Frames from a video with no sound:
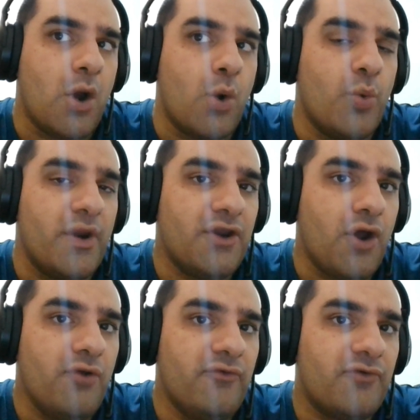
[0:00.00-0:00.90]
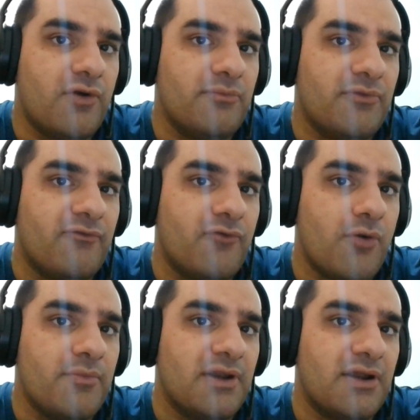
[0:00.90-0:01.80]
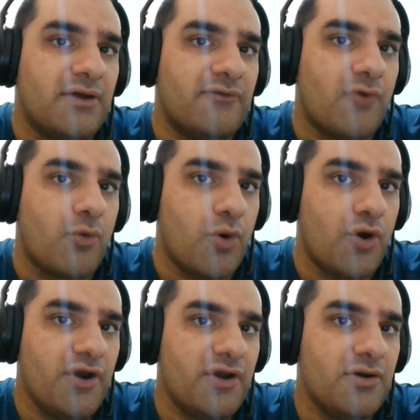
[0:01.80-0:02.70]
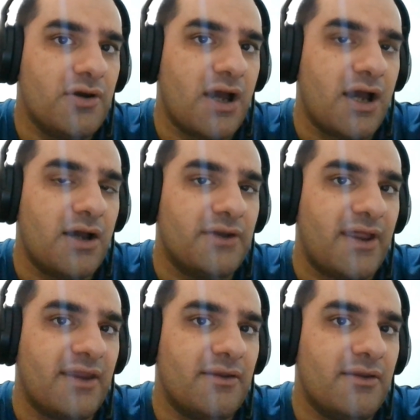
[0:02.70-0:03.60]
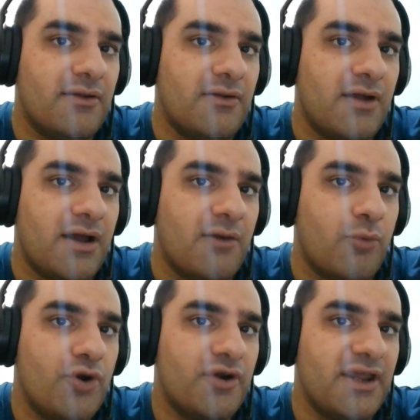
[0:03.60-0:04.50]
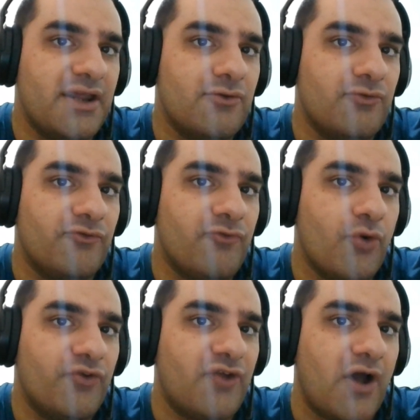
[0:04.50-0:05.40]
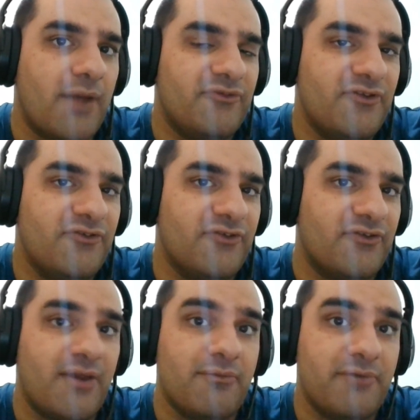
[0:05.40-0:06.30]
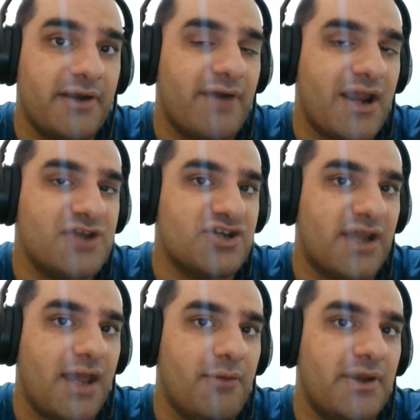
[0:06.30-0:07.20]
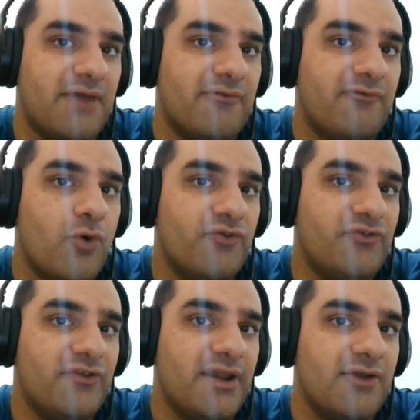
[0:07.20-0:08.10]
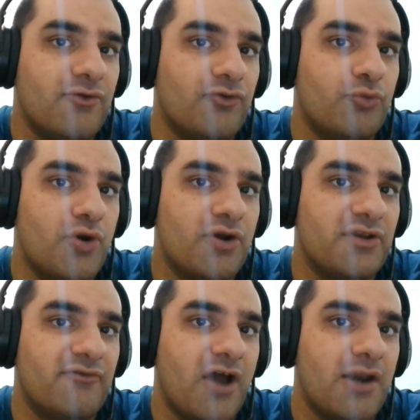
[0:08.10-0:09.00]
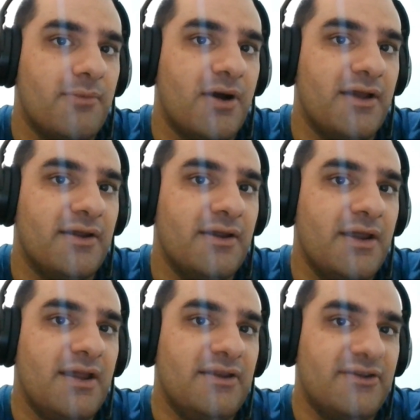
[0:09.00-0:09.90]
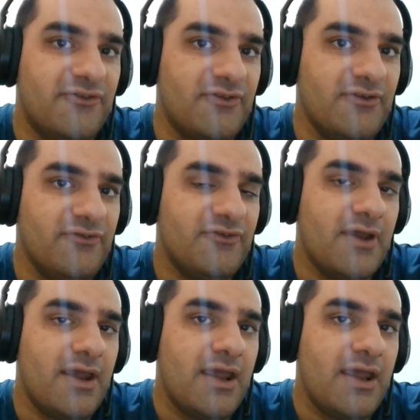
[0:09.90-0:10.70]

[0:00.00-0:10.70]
we know from the formula for work that work equals force times distance, and rearranging that, we get force equals work divided by distance.